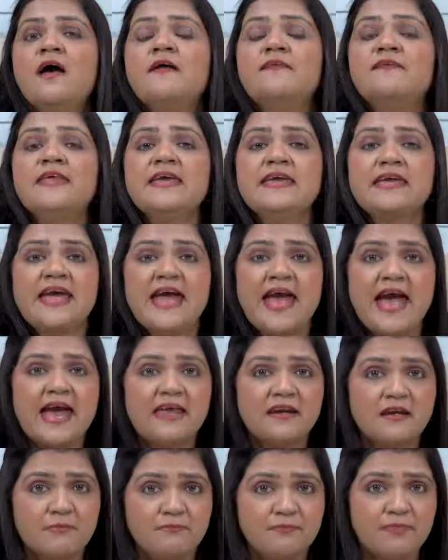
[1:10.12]
They
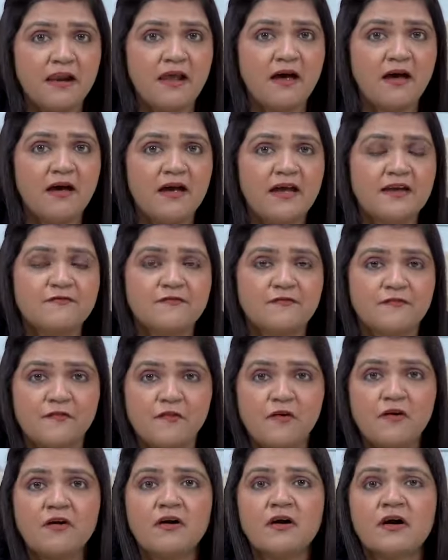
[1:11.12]
can apply
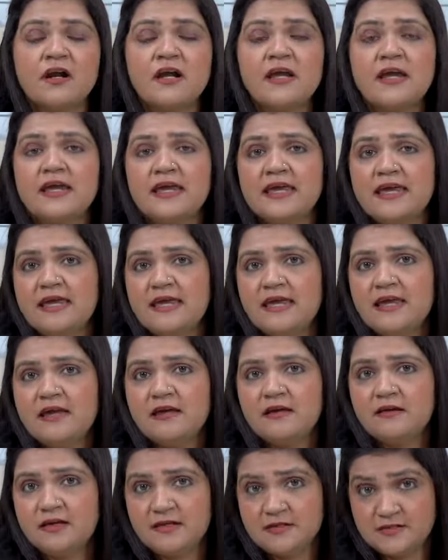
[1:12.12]
for
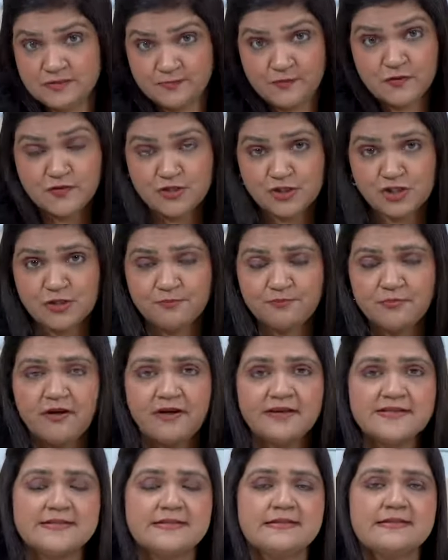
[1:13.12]
a sponsorship
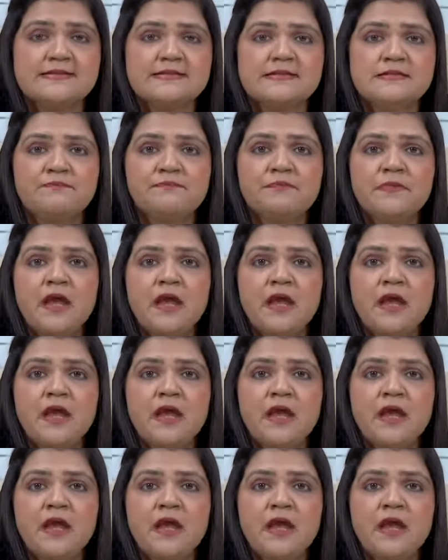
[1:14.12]
license.